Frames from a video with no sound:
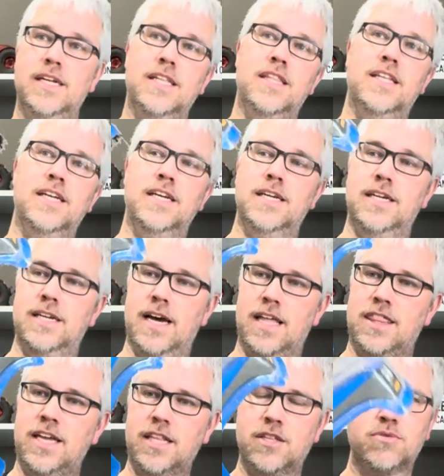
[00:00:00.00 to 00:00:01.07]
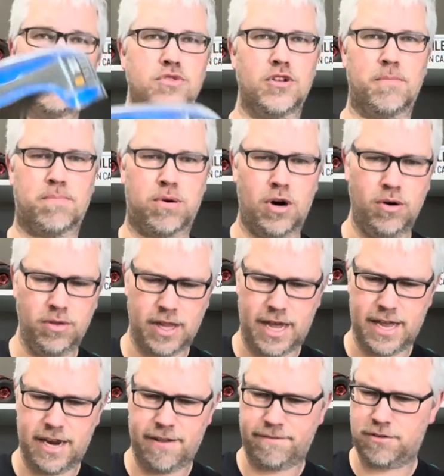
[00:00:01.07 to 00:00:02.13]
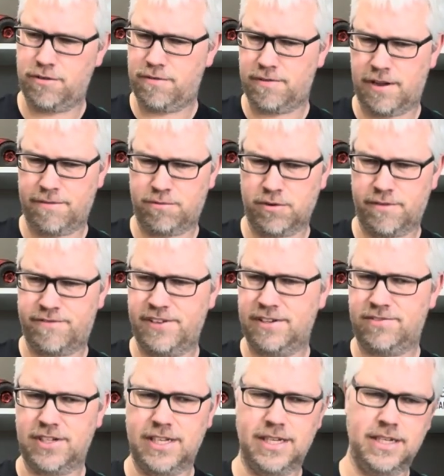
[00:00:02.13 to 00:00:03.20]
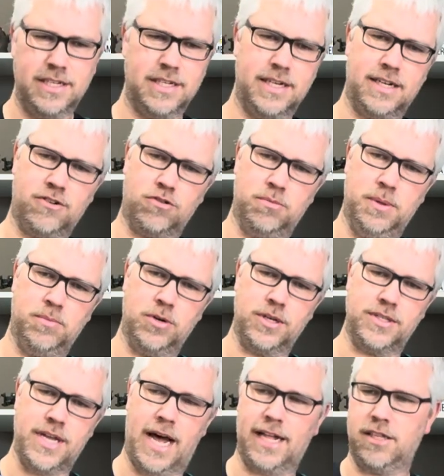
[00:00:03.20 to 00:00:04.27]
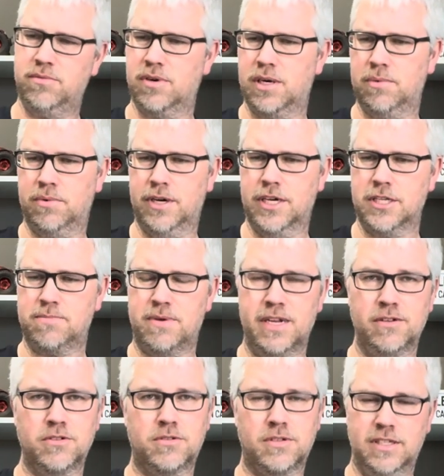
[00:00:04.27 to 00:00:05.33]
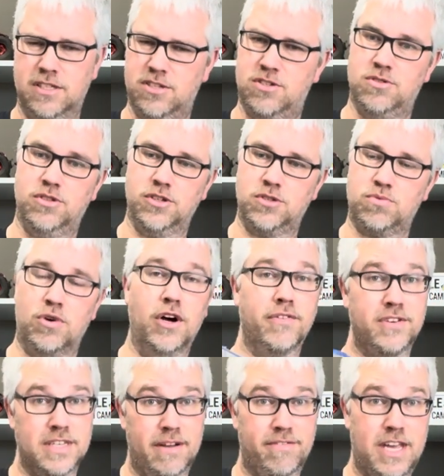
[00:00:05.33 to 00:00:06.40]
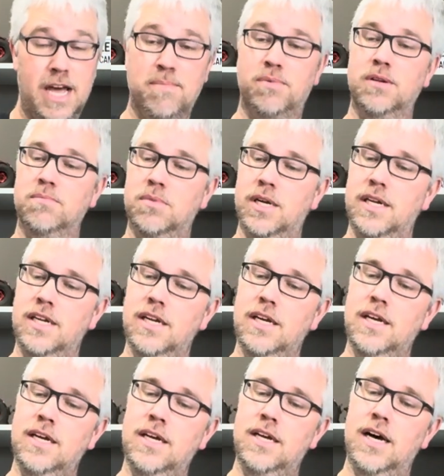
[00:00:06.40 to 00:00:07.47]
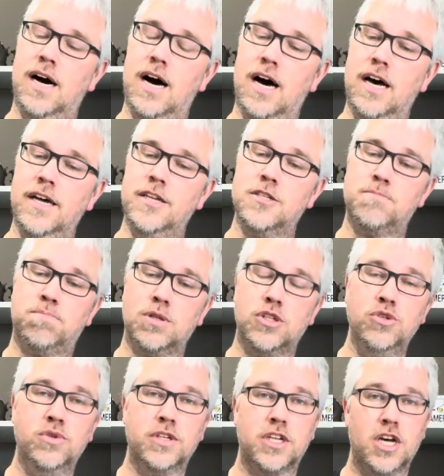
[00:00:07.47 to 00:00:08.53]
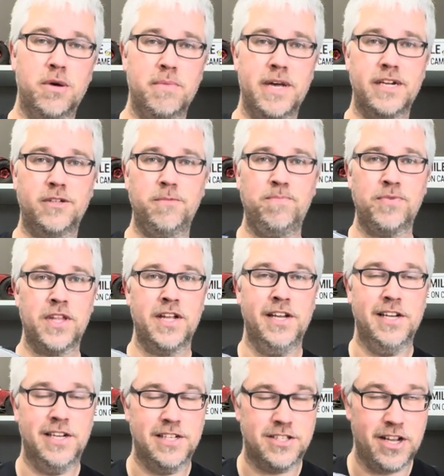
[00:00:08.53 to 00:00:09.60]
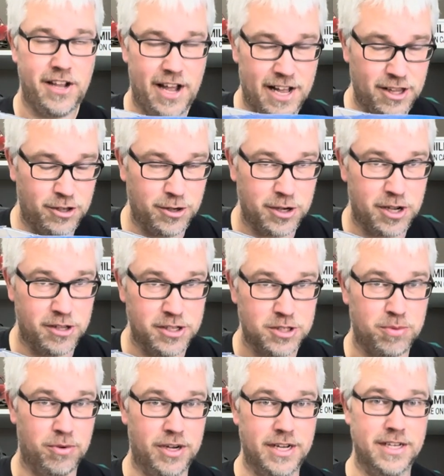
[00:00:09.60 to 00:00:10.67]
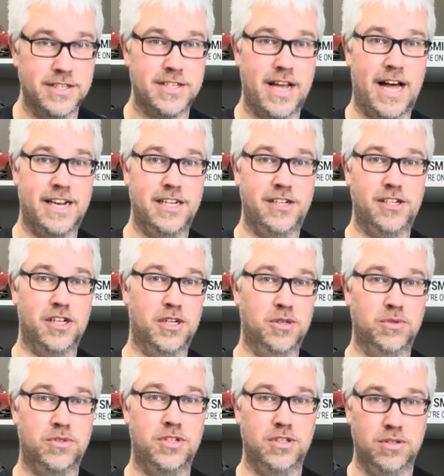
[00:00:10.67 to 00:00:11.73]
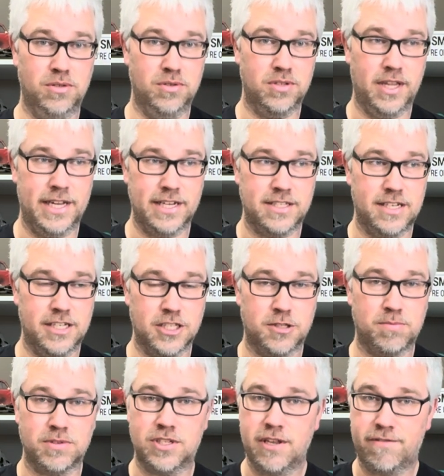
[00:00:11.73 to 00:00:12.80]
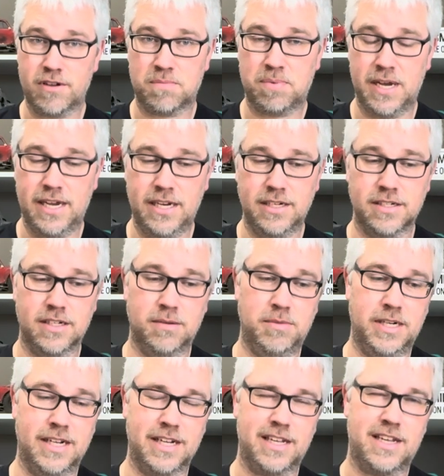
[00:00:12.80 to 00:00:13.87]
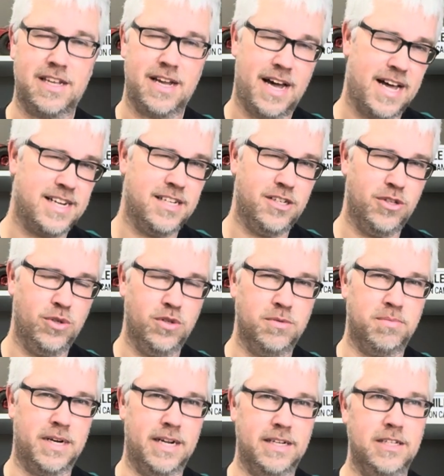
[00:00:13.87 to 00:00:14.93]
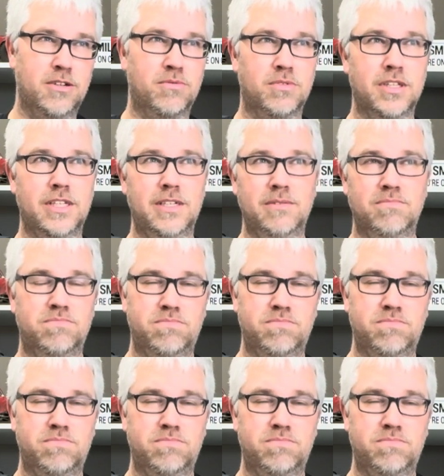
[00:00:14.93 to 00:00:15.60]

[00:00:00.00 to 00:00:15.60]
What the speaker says: I think this was a Proline F150. I don't remember exactly what it was, but it just looks rough because I've kept it. But it is blue and gunmetal. Tell you how long ago this was. I didn't know to use Lexan specific paint. I mean, I kind of knew it, but I didn't really